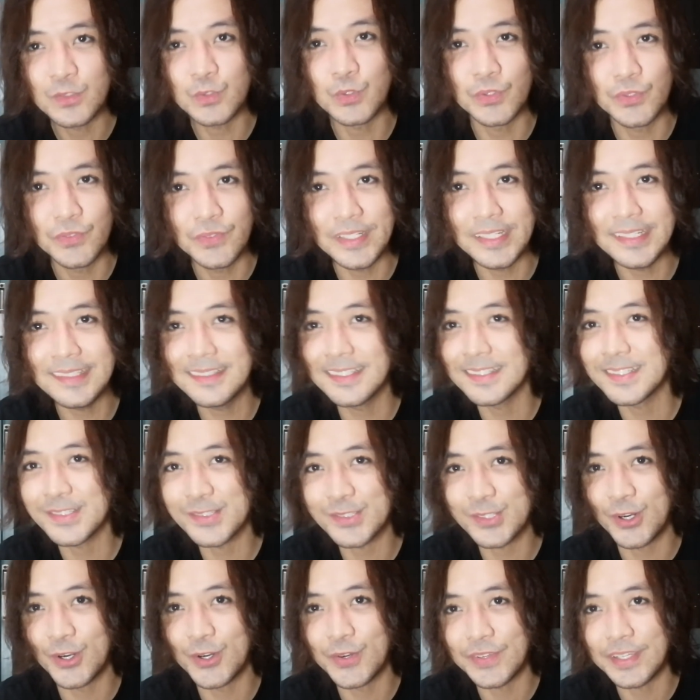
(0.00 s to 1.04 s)
to read the
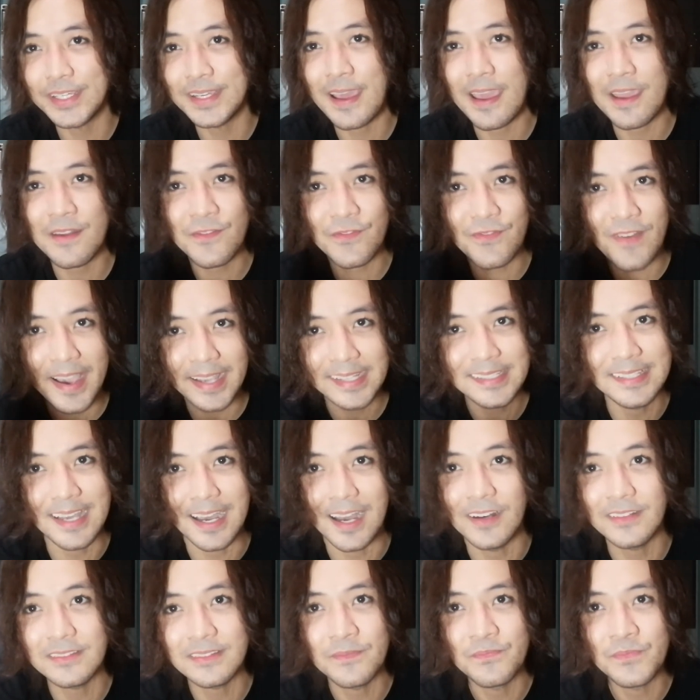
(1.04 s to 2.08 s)
story and find
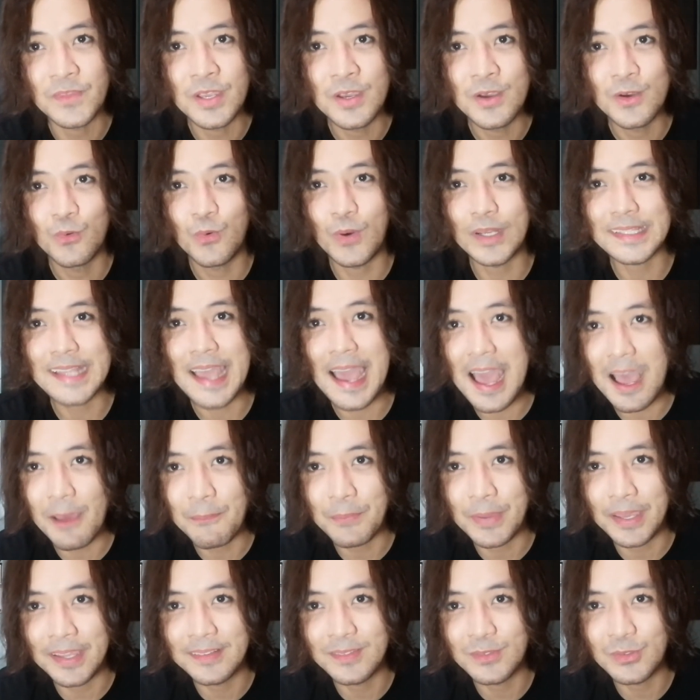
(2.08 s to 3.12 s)
out what
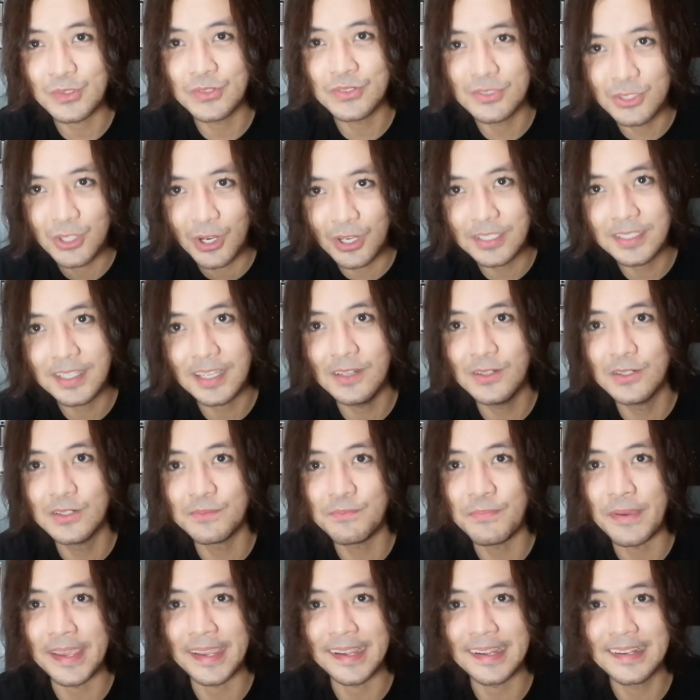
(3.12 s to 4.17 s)
happened to Doña
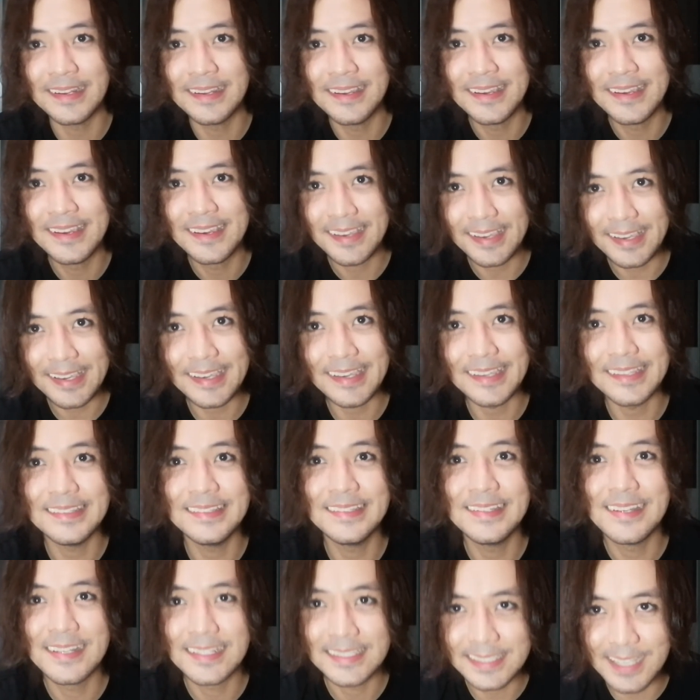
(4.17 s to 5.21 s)
Lupeng
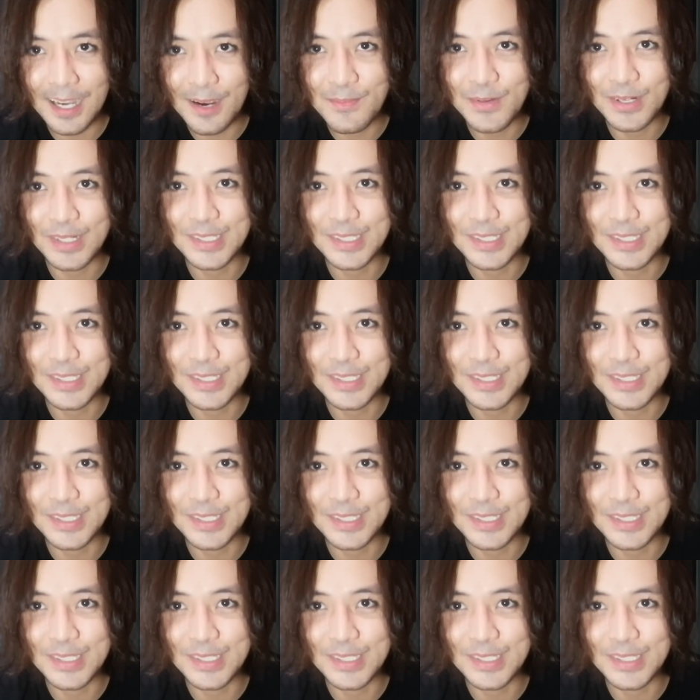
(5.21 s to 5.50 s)
in Summer